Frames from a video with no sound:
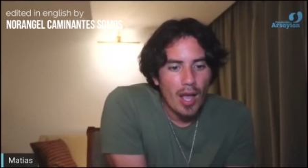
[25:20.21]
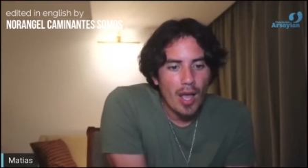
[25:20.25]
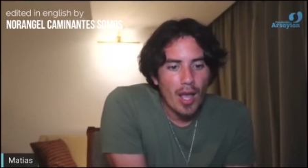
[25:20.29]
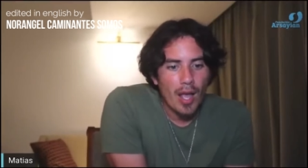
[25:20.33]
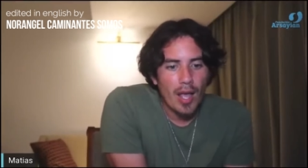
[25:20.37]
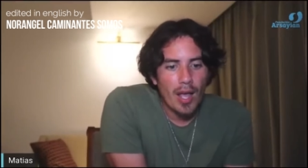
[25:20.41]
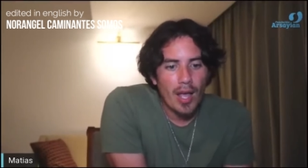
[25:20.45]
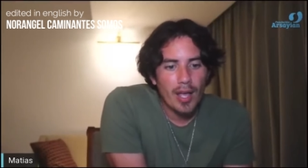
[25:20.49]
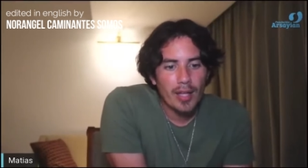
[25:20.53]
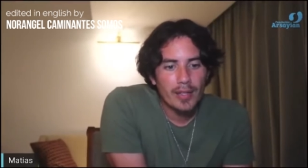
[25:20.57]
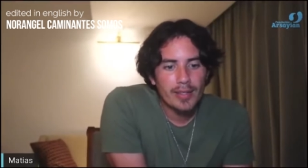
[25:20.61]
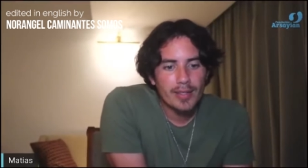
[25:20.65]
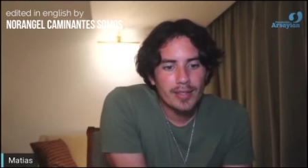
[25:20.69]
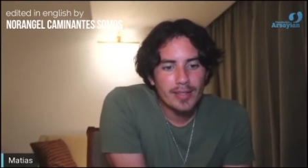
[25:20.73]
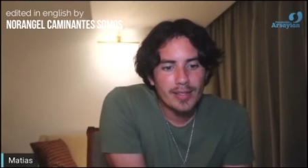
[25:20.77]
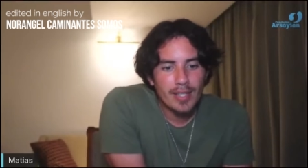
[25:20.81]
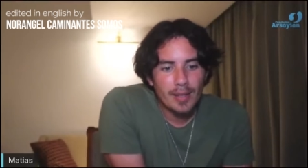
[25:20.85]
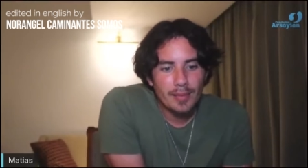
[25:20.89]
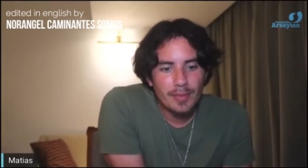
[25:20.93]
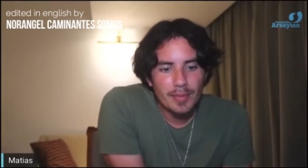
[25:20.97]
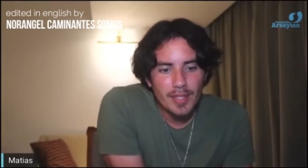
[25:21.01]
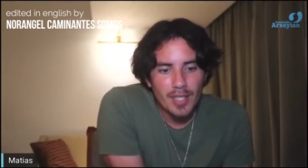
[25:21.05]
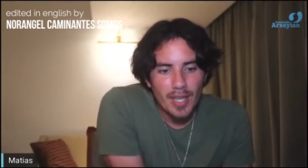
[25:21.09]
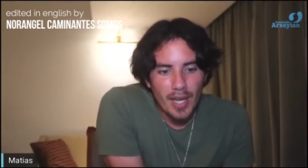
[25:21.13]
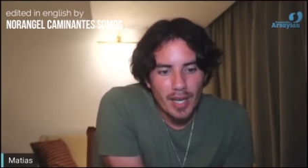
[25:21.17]
At the same
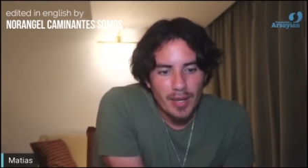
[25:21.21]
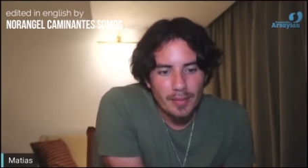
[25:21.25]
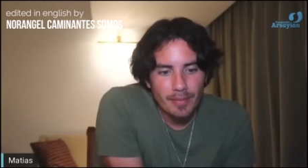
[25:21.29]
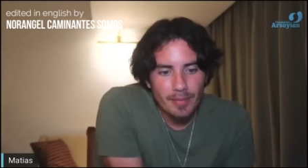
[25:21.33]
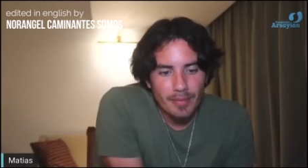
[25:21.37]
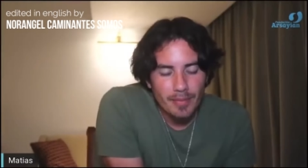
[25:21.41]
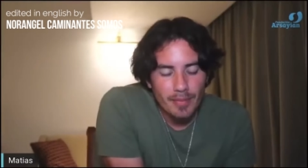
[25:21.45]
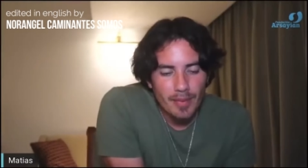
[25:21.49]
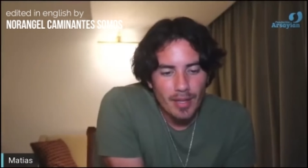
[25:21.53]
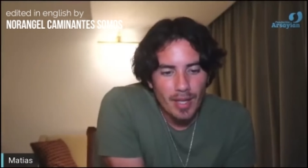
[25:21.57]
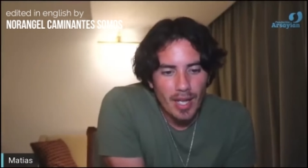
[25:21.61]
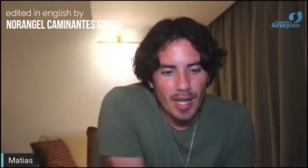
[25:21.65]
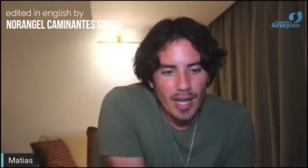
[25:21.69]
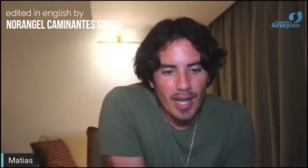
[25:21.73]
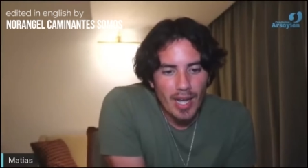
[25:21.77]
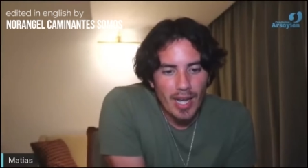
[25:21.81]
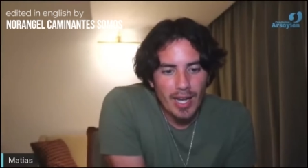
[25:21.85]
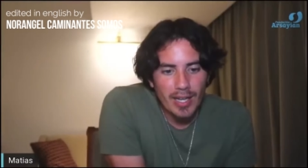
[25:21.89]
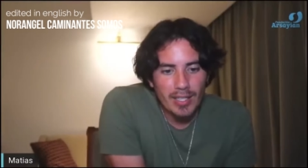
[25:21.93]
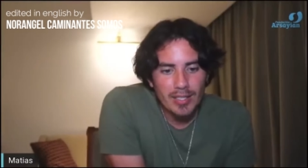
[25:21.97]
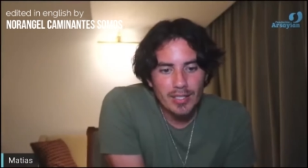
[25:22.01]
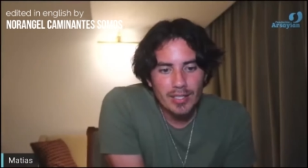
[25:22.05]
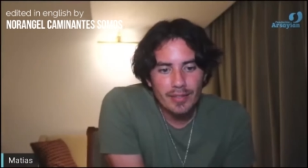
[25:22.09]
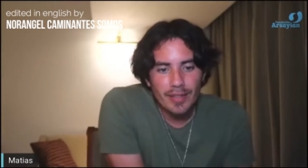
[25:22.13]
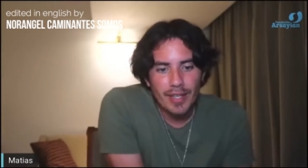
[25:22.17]
time,
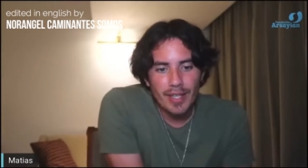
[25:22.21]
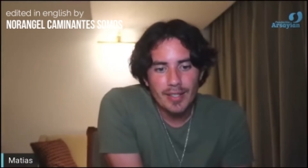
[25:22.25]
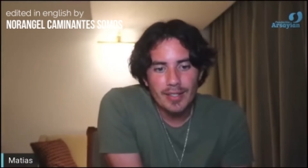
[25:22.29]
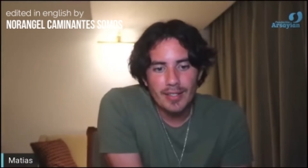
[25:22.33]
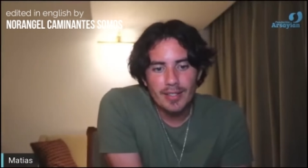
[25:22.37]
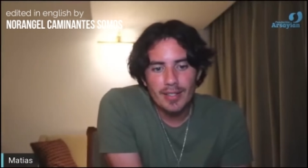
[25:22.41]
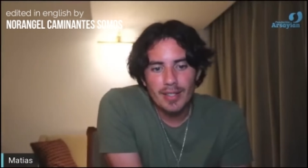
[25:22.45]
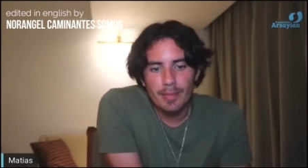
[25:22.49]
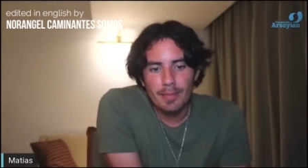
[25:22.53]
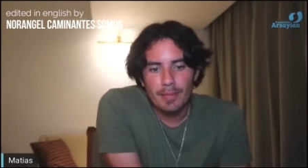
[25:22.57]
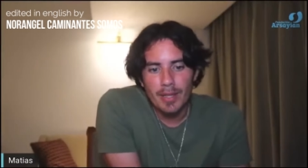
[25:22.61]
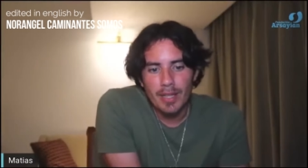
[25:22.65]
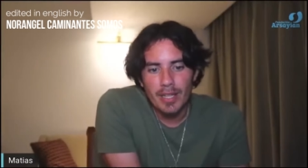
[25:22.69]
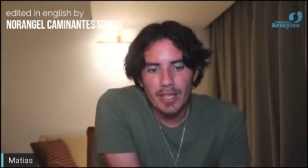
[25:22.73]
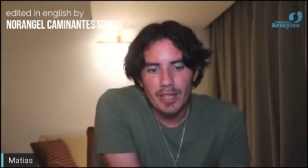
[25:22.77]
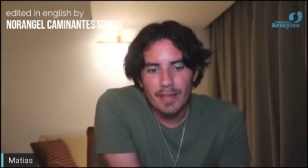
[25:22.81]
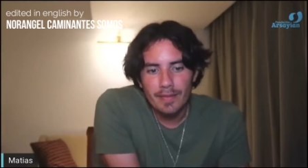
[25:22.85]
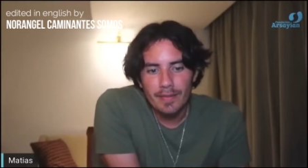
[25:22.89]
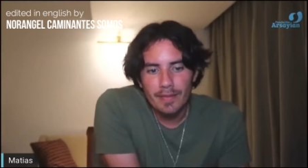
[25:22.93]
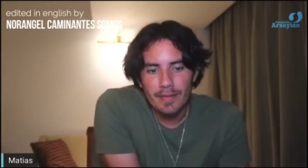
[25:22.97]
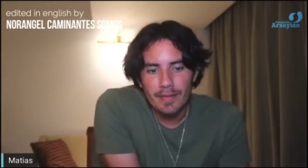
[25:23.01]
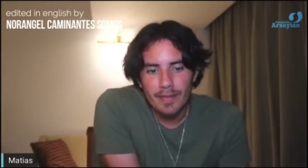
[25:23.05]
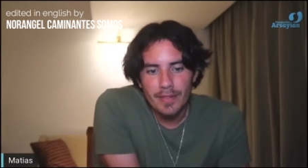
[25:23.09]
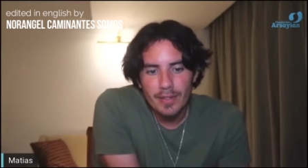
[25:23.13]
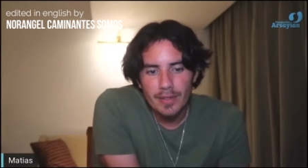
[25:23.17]
activates the beliefs
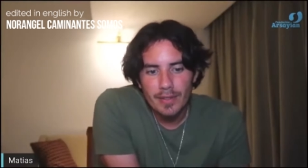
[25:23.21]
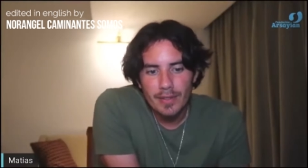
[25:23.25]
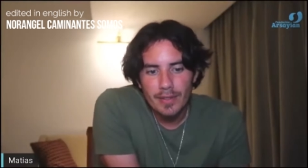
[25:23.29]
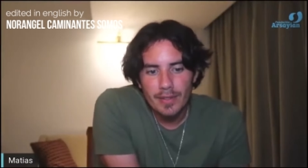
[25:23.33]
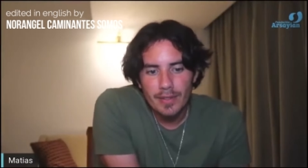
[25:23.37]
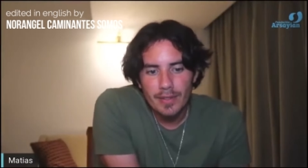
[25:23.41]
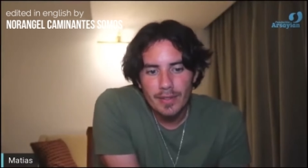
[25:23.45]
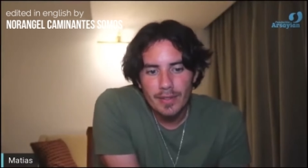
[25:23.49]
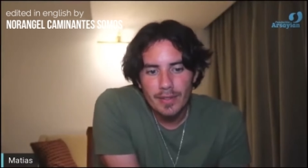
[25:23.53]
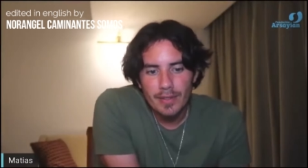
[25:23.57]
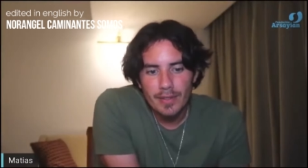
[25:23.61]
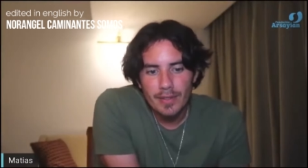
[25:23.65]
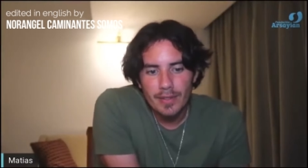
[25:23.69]
patterns